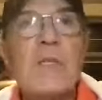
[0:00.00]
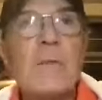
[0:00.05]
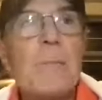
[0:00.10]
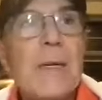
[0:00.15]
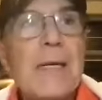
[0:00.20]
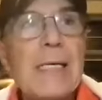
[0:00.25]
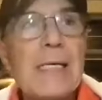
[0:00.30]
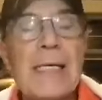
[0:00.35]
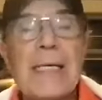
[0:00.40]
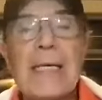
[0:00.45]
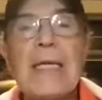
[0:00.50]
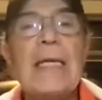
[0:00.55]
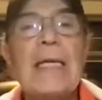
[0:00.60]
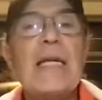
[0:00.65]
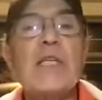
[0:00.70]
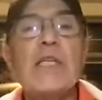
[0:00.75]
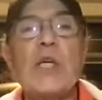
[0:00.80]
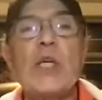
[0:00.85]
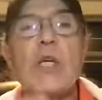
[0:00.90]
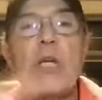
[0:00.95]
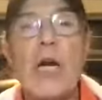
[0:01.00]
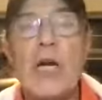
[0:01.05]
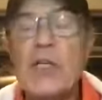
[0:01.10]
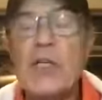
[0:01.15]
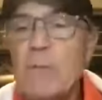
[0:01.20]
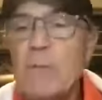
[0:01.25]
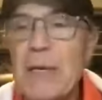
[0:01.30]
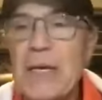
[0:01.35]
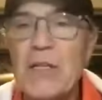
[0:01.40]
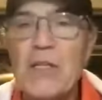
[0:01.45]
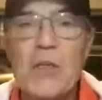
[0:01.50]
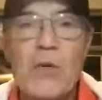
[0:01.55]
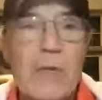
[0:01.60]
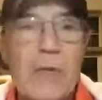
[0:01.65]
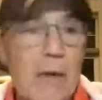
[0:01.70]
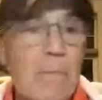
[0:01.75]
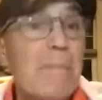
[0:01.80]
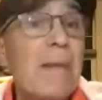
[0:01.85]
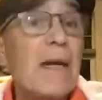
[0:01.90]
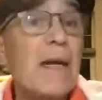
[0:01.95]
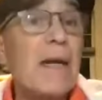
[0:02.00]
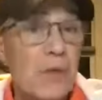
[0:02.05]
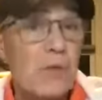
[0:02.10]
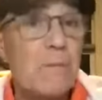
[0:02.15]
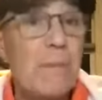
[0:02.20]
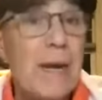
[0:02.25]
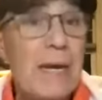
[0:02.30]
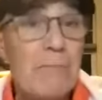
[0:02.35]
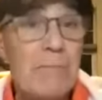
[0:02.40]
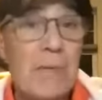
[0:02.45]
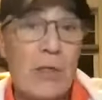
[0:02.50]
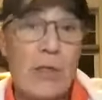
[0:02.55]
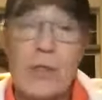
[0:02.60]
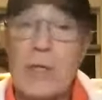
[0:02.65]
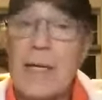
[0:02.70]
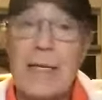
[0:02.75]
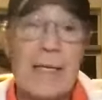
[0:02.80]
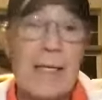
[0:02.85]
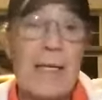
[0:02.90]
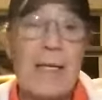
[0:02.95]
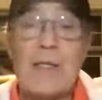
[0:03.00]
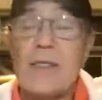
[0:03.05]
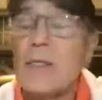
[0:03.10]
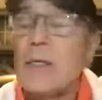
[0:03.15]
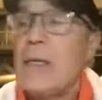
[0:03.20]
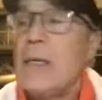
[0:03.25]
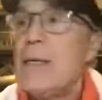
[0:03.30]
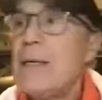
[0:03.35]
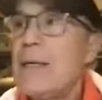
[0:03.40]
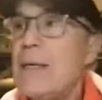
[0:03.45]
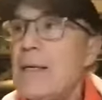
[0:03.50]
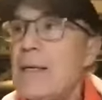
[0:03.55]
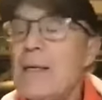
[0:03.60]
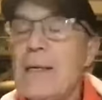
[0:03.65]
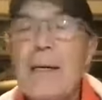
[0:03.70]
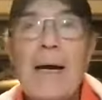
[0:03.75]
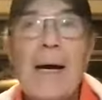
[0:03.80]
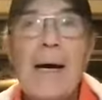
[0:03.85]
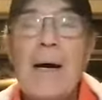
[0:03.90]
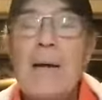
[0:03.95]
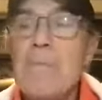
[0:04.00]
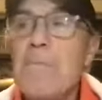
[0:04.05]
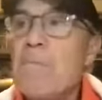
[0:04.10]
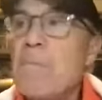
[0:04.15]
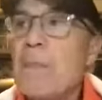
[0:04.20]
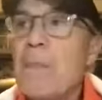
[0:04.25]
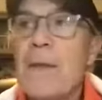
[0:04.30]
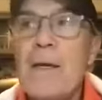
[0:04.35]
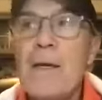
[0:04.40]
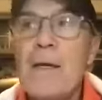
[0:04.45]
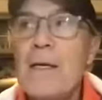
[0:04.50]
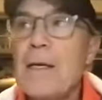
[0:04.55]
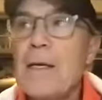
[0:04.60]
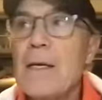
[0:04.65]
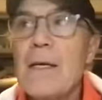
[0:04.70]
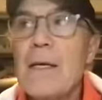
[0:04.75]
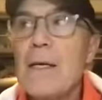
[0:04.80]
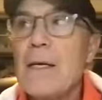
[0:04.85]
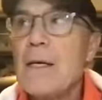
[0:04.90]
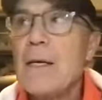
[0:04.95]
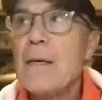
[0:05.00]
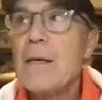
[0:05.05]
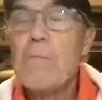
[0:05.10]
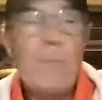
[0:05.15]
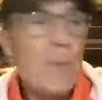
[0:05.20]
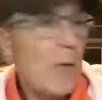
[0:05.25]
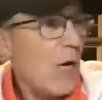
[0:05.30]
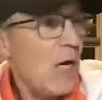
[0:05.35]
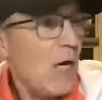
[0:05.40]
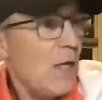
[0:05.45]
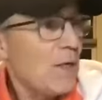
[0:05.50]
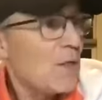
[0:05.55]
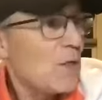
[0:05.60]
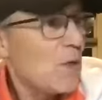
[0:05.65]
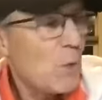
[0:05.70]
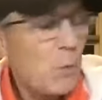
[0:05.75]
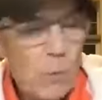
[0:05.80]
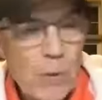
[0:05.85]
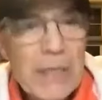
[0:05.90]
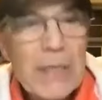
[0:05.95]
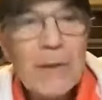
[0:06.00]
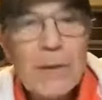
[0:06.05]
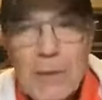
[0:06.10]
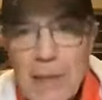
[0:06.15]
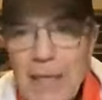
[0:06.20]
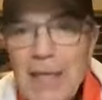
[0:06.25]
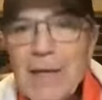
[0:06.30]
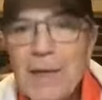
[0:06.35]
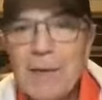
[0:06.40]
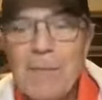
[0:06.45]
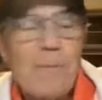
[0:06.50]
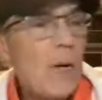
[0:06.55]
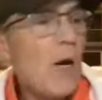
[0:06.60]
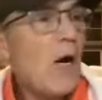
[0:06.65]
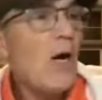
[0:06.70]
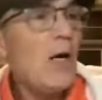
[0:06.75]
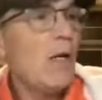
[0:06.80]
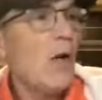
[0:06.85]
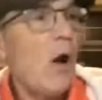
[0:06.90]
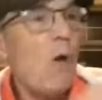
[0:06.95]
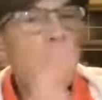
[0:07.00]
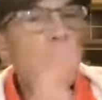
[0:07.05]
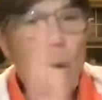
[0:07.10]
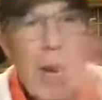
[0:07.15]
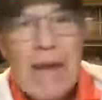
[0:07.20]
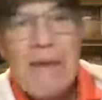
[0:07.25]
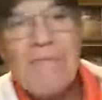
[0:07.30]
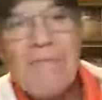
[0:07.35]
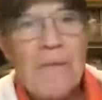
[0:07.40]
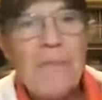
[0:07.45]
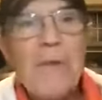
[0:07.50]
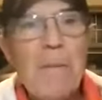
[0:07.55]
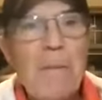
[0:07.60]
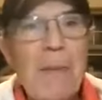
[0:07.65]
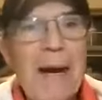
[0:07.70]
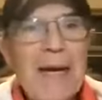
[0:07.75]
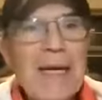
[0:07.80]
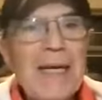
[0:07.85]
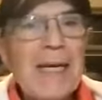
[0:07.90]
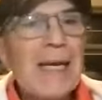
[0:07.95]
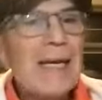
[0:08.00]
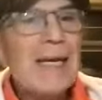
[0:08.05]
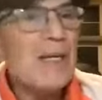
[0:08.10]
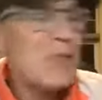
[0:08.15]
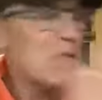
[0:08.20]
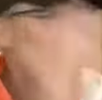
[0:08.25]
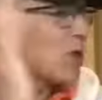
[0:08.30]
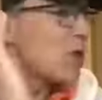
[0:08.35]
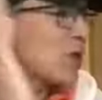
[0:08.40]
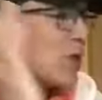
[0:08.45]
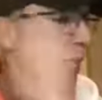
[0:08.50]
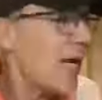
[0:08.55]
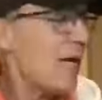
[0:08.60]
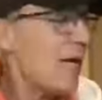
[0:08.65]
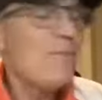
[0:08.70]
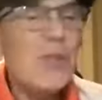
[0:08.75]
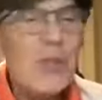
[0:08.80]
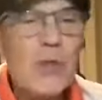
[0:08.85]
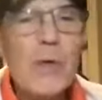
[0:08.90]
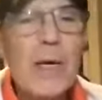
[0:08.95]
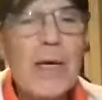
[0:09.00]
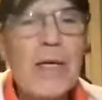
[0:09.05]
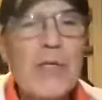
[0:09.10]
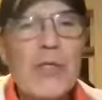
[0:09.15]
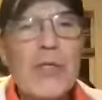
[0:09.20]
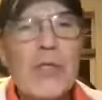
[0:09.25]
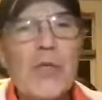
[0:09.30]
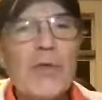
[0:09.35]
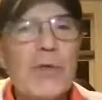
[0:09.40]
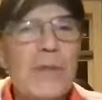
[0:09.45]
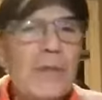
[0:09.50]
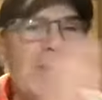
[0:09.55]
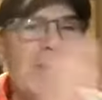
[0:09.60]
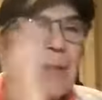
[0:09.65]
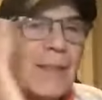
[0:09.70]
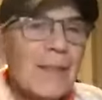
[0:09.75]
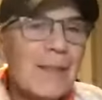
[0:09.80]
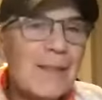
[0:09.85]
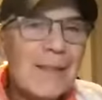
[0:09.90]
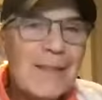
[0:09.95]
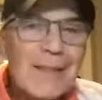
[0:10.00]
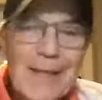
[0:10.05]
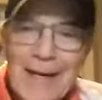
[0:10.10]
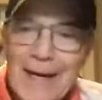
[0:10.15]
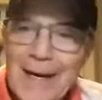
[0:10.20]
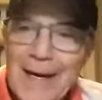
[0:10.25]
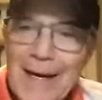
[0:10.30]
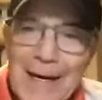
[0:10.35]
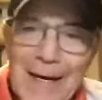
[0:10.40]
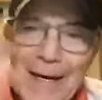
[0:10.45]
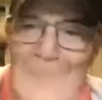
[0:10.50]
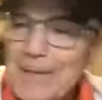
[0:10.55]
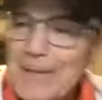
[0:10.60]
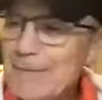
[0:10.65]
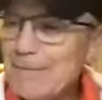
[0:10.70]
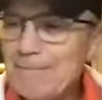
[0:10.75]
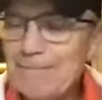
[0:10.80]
speaking. He leads a large ministry that mentors men much like this. Um, Paul is the real deal. Paul away from the mic is the same straight shooting uh,